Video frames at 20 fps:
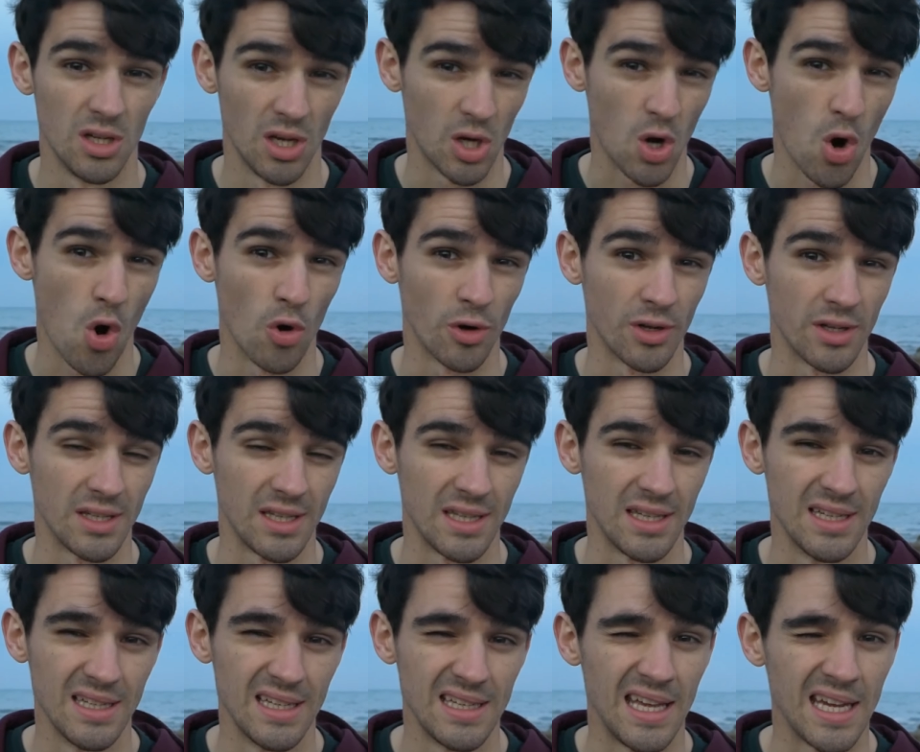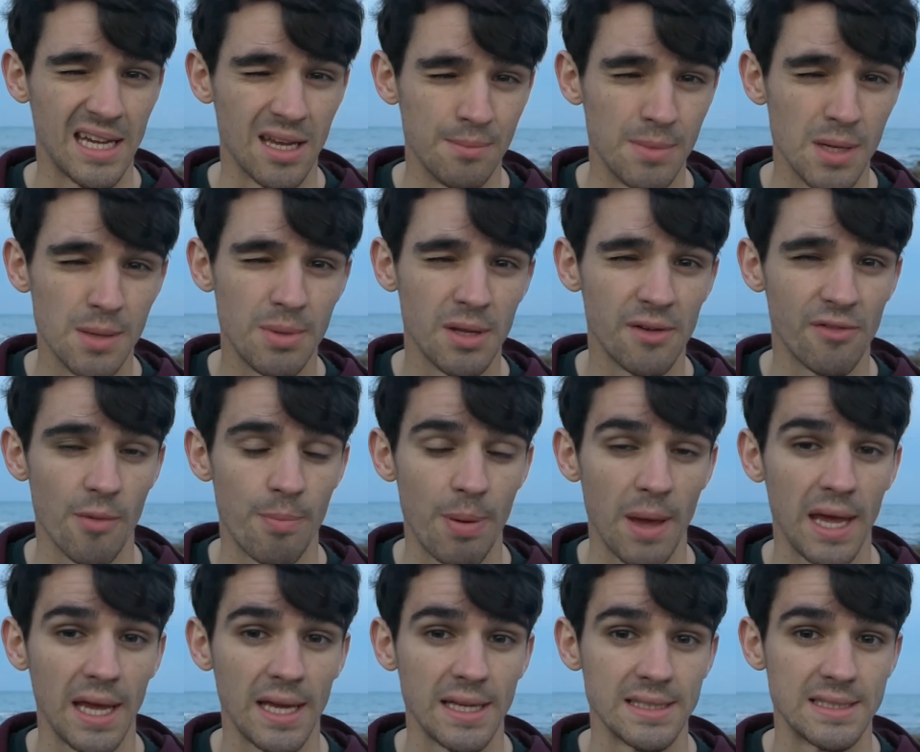accordingly. It can be a bit of a
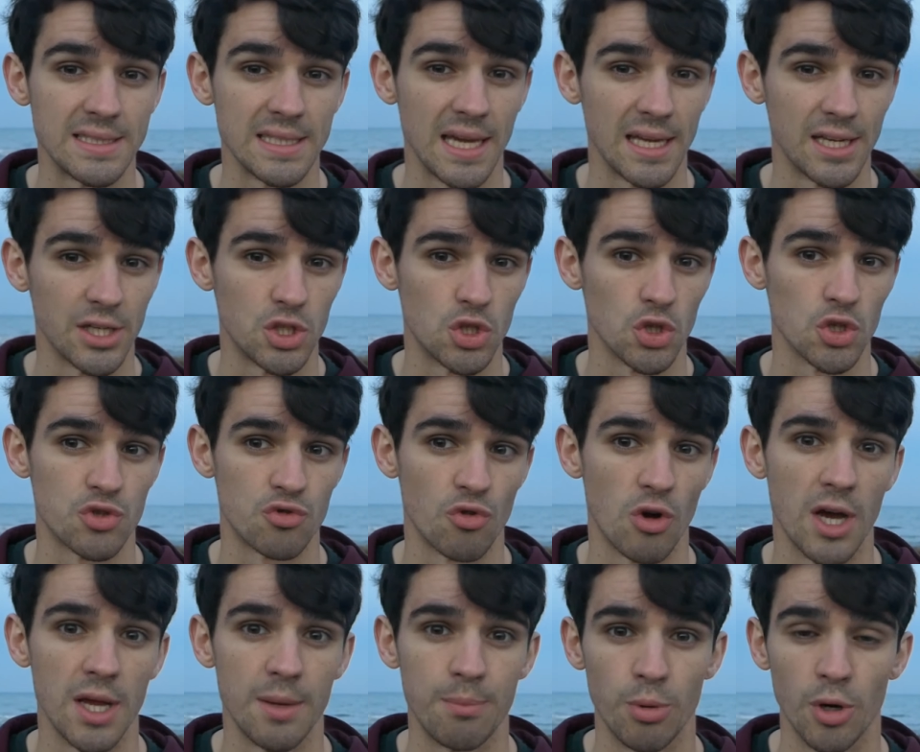pain to get it just right,